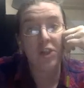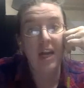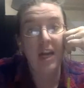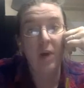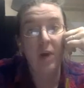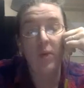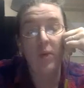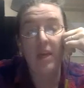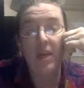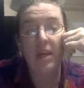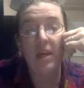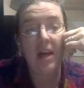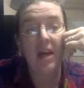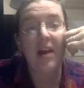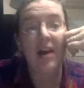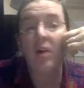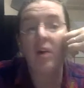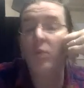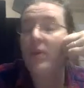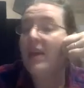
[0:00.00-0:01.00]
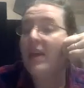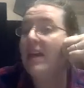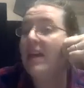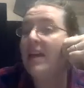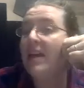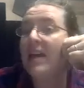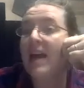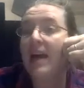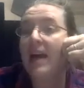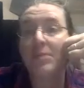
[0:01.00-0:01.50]
how do we
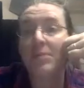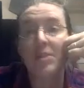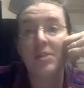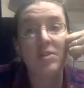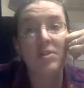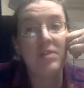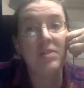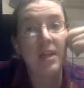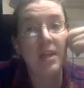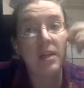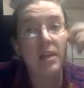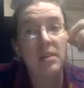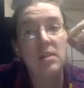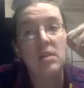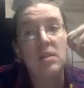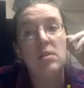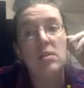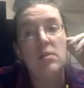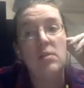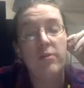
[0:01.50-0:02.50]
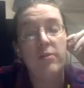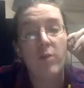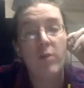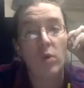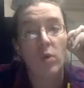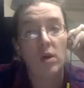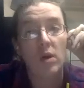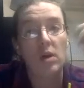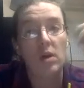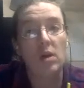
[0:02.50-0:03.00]
get absolute dates
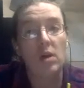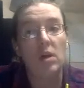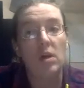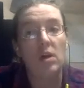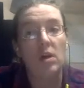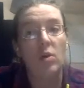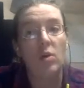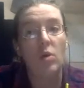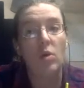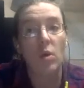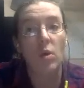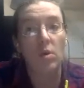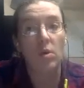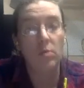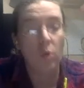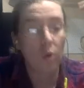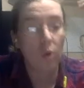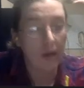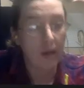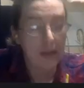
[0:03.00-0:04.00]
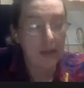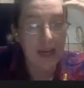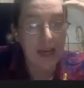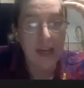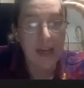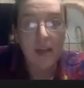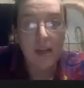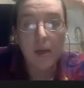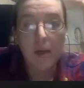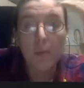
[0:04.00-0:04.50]
for
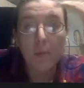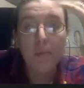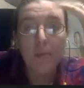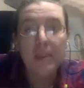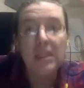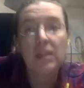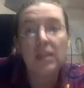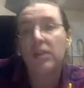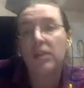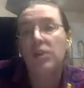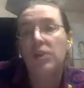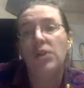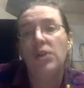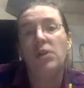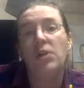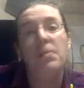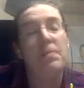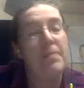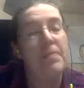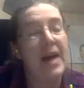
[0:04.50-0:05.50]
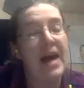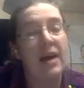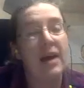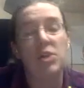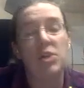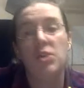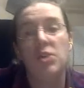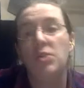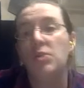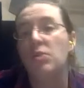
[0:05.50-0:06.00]
organic material back
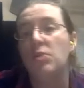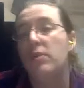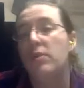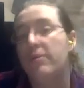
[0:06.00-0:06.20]
to